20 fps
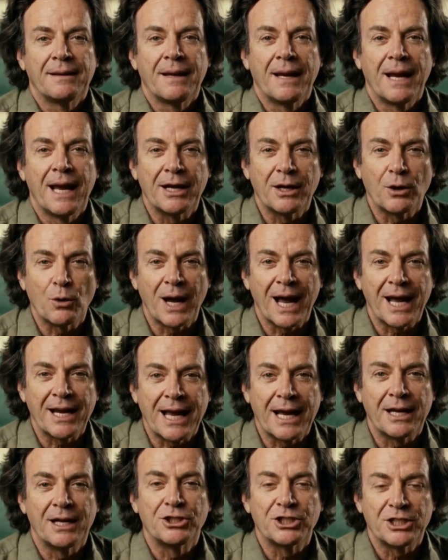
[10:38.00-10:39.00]
and you add
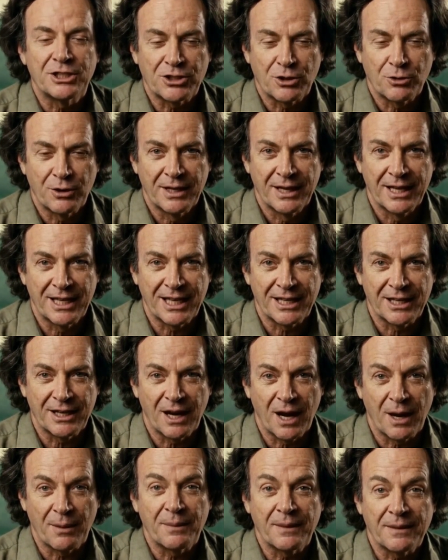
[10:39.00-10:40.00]
energy to it, heat it
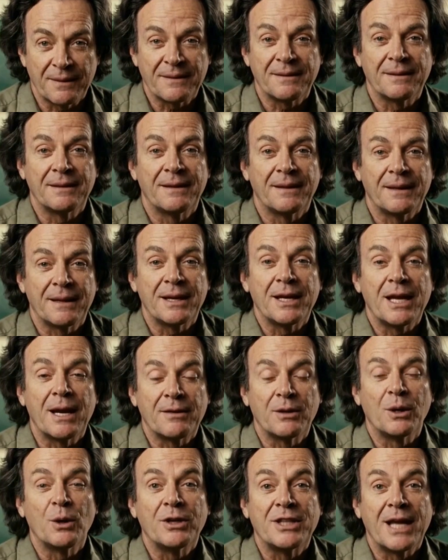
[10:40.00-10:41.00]
up, give
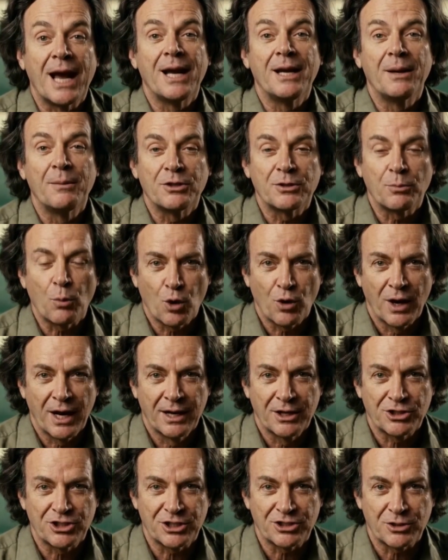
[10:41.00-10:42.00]
those atoms more
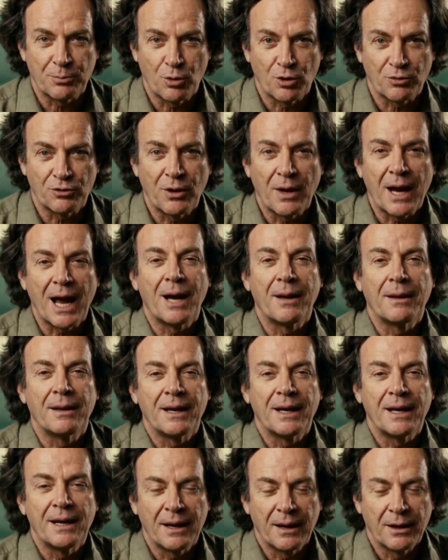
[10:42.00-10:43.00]
energy to move around,
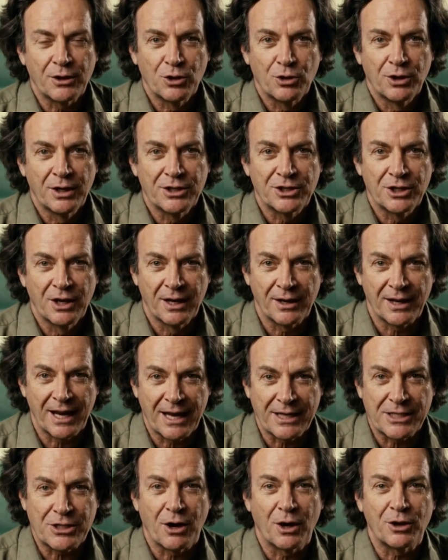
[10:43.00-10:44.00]
you can turn
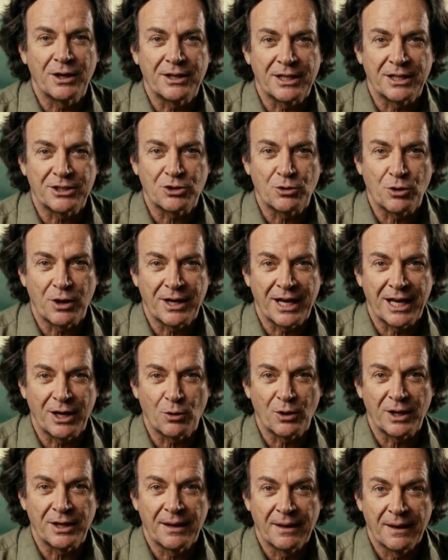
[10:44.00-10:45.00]
that solid into a
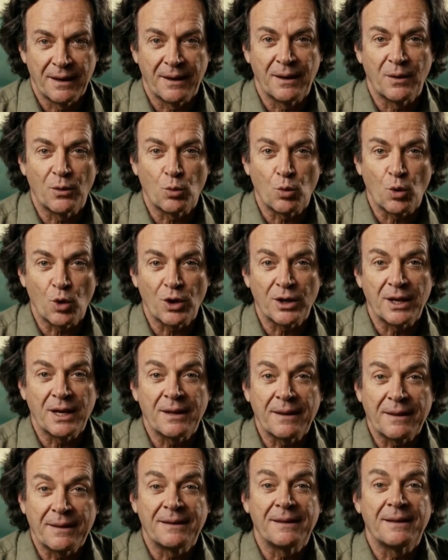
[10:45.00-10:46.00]
liquid, water.
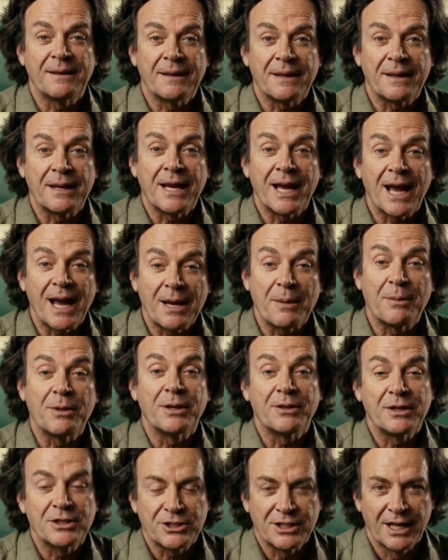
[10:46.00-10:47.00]
The atoms are
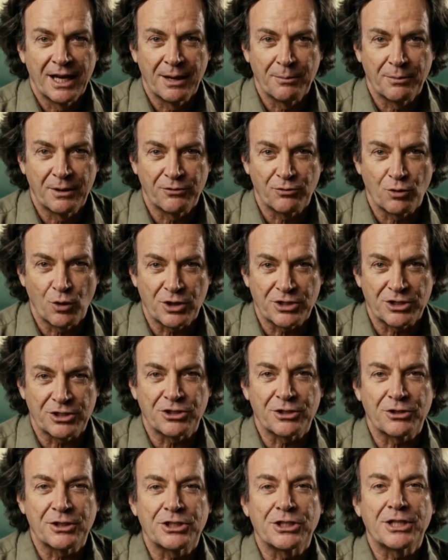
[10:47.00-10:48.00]
the same, the forces
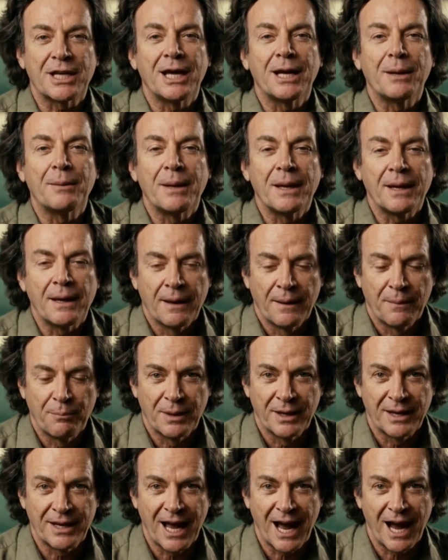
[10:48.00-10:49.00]
are the same,
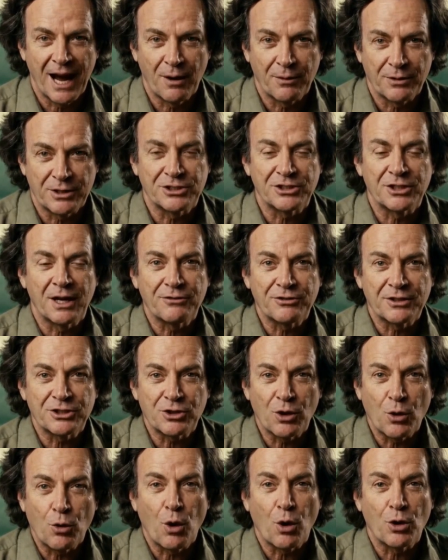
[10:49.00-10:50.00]
but now the stuff is
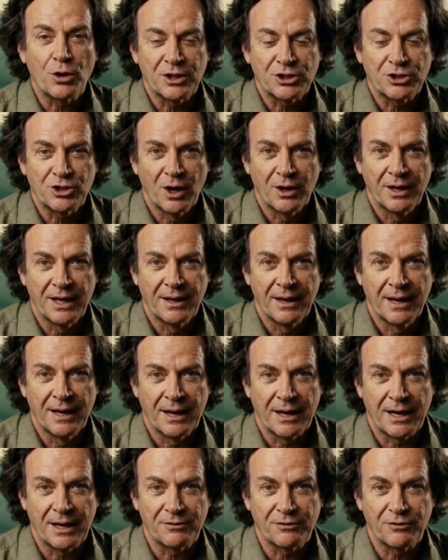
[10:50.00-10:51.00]
no longer solid.
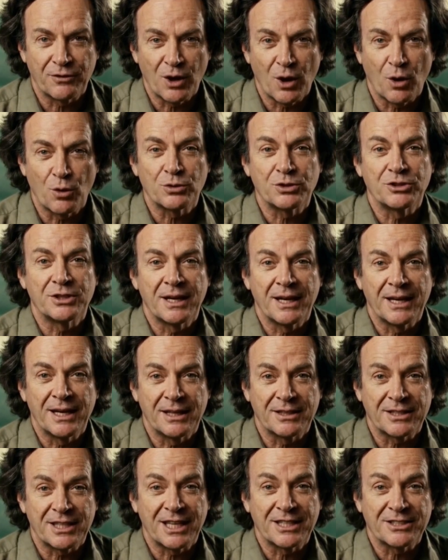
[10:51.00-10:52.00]
It flows,
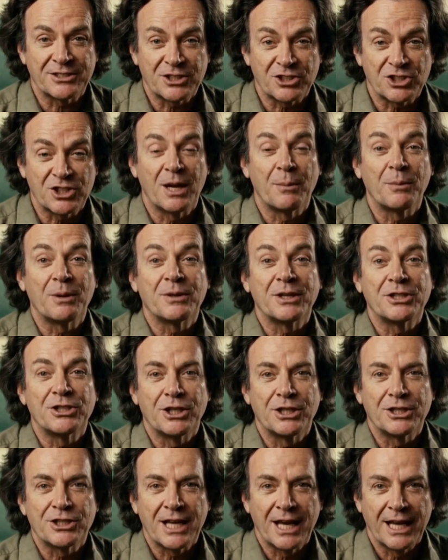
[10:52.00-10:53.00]
it takes the shape of its
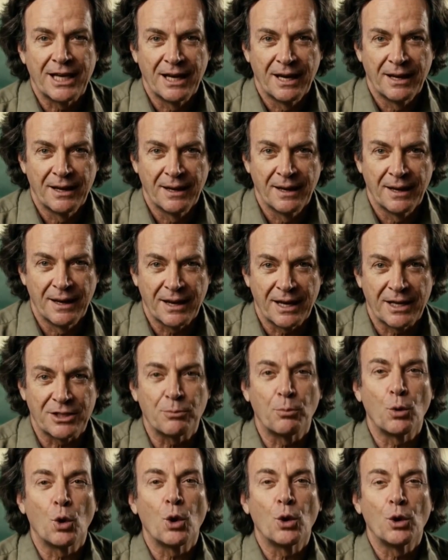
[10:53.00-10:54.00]
container. It's
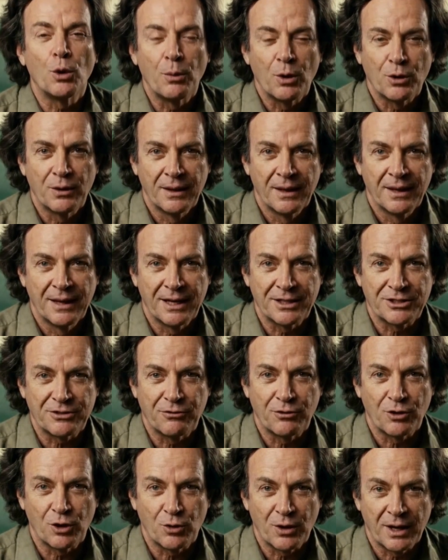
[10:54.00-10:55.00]
pourable, it's
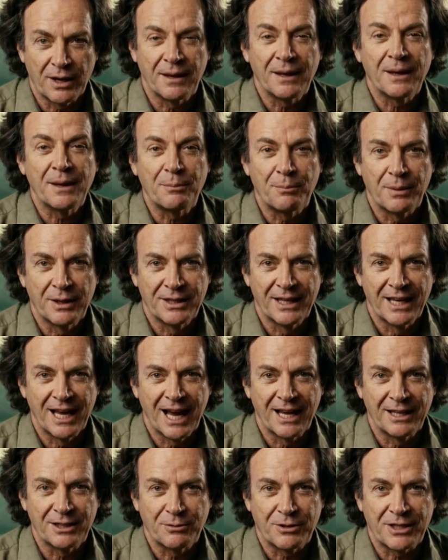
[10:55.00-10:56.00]
fluid, but the
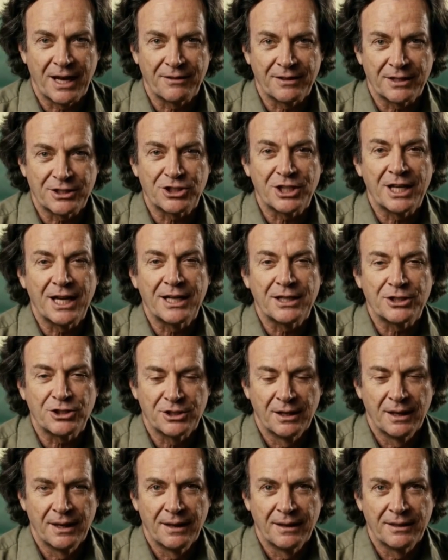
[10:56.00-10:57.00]
atoms haven't
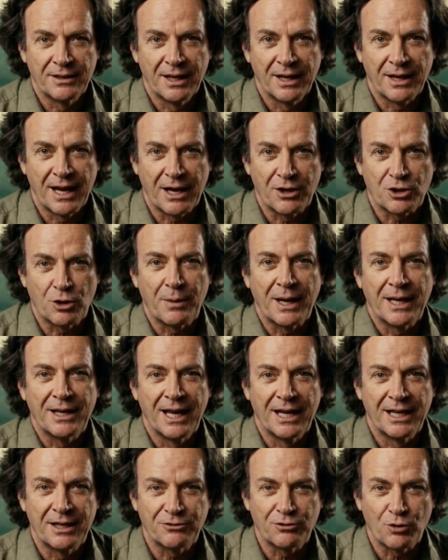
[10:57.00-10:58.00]
changed. The
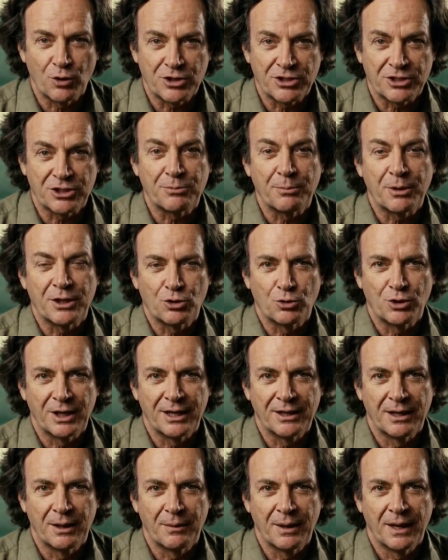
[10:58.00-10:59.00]
electromagnetic forces
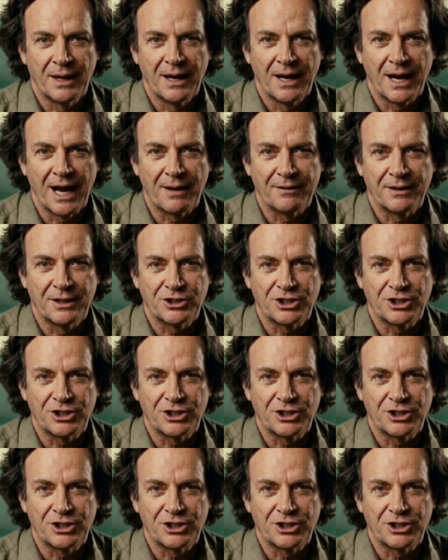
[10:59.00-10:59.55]
between them haven't